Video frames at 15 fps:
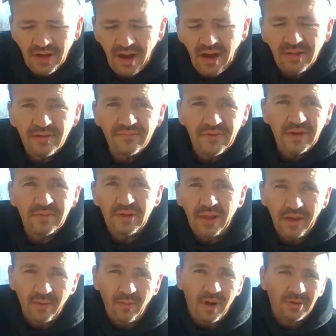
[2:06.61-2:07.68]
Hall of Famer
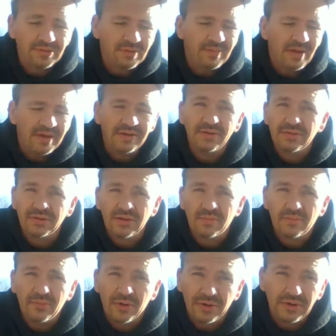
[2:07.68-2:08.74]
like Walter Payton or
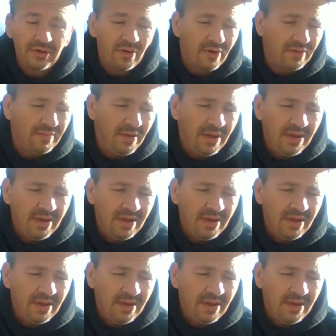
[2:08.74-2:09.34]
something, rookie card.